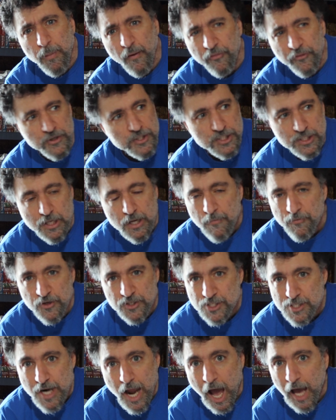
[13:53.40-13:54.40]
But there's
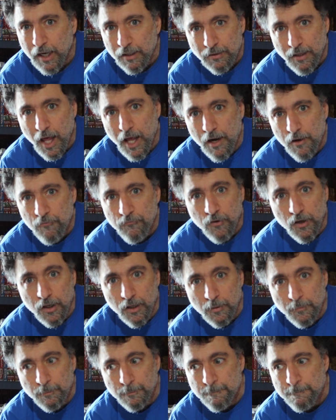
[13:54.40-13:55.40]
not a lot
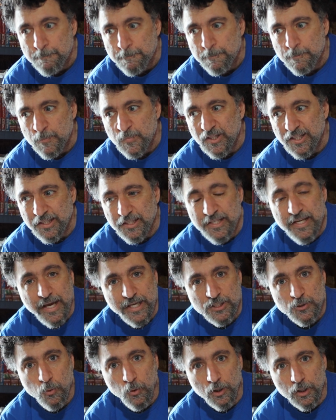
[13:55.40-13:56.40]
of
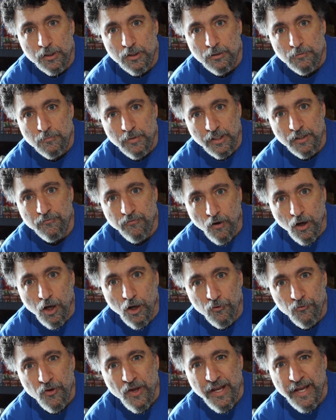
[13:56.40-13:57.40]
guesswork
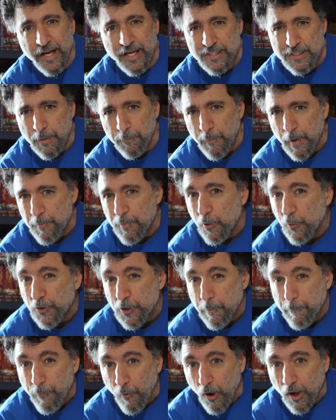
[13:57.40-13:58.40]
involved, except maybe
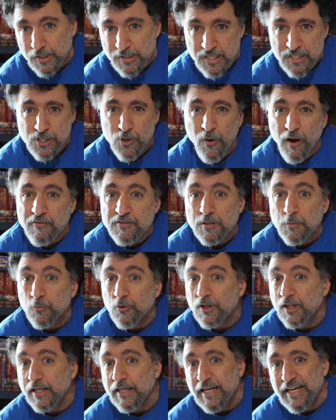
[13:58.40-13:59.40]
with the bosses who have some
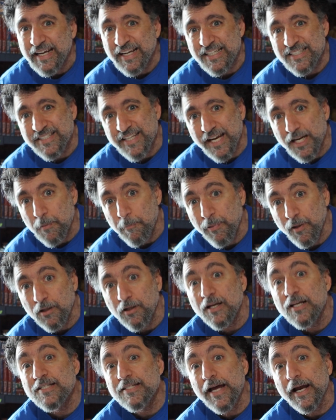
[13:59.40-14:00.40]
really insane
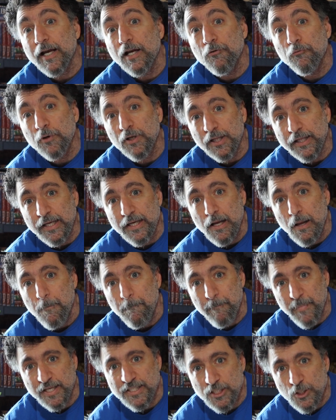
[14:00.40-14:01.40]
abilities that can really
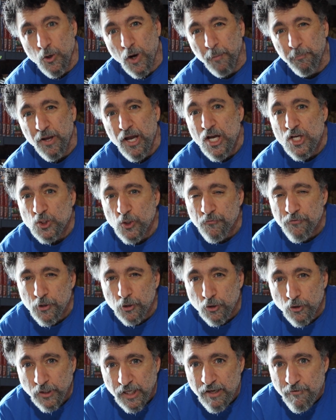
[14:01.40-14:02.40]
mess you up. So if
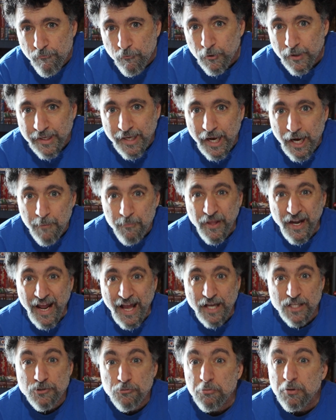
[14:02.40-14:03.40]
you're looking for a game that
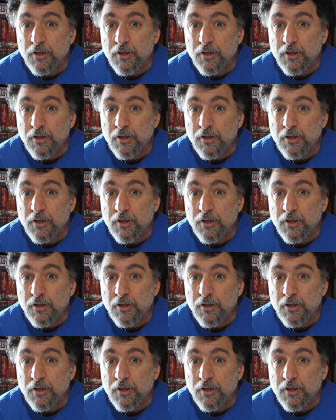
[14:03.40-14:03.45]
has